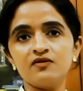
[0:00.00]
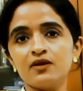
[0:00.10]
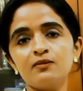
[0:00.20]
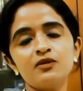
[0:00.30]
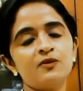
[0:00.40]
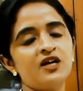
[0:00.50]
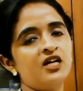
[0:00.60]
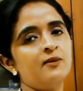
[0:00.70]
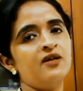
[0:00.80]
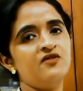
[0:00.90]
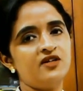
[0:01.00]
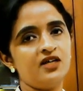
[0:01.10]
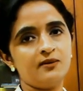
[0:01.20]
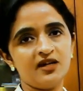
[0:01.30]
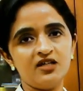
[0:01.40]
from spina
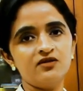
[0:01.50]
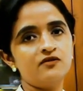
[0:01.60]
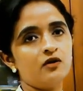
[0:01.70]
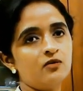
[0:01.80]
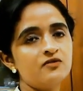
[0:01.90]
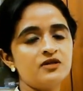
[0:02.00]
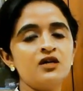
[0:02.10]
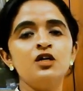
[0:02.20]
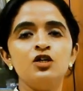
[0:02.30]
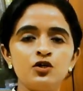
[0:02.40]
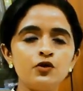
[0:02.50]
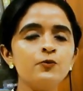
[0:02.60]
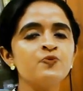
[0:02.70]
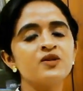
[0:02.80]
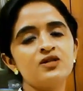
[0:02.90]
bifida minor forms
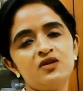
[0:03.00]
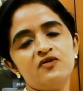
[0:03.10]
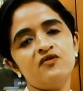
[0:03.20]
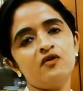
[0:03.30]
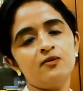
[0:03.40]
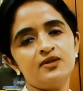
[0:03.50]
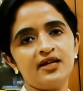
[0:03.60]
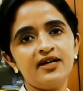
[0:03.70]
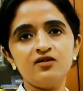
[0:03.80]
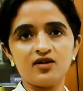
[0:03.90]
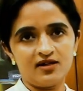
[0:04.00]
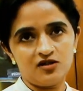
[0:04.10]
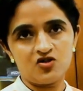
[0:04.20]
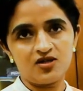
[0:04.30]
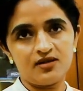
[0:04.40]
to severe forms like
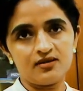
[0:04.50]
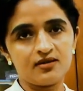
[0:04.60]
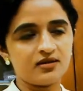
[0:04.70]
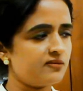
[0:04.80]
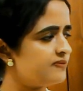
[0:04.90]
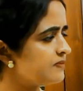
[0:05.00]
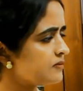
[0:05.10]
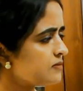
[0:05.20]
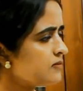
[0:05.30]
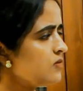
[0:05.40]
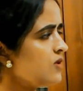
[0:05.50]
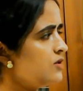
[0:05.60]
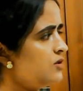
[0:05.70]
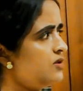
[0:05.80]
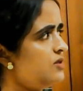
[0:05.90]
rachiosciasis.
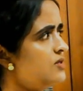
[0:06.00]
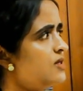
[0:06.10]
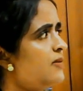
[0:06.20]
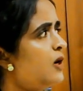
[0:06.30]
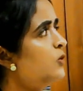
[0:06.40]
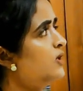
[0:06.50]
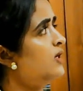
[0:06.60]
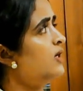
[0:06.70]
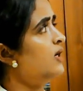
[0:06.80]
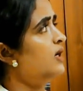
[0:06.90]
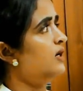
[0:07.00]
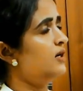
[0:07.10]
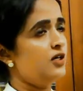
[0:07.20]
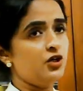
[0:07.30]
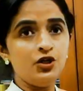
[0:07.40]
So this is about
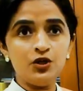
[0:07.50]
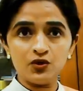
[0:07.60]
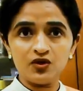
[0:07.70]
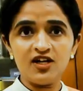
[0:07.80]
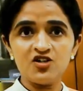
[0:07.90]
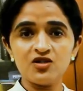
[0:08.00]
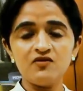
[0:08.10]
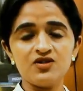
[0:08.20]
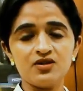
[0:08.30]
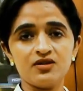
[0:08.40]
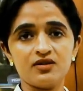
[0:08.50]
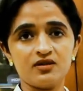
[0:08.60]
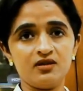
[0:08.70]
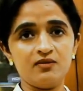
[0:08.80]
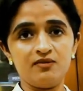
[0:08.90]
neurulation, which is
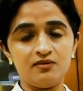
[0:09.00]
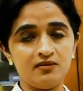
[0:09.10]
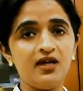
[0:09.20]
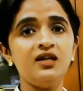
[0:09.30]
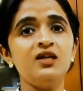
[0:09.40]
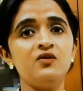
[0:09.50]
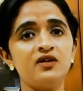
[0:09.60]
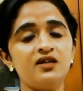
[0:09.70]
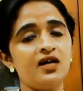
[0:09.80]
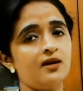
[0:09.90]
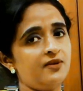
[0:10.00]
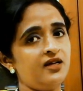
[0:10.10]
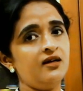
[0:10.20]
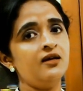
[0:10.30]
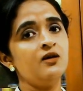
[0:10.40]
the main event
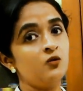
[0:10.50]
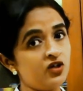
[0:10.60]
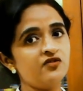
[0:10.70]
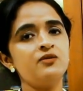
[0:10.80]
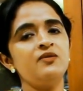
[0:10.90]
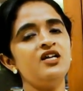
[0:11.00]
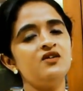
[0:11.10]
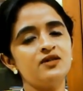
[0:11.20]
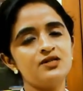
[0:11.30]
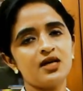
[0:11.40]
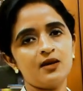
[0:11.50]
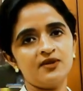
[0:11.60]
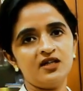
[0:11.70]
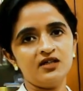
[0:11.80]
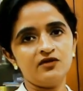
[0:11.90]
happening, one of the main events
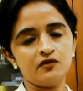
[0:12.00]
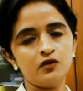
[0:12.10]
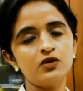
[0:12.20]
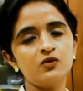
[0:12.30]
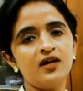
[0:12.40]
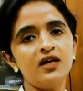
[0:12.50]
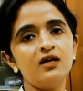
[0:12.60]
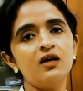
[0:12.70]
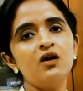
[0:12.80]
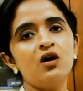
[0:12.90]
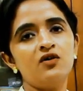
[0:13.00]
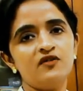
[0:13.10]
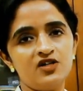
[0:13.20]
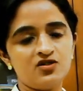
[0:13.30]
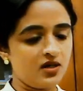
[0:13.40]
happening in the 4th week of
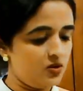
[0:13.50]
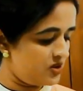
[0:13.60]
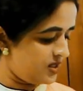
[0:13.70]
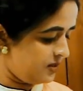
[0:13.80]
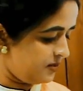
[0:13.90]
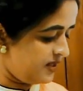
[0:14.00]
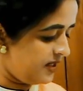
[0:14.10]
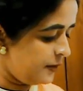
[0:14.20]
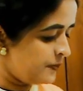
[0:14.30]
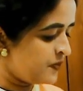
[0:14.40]
intrauterine period.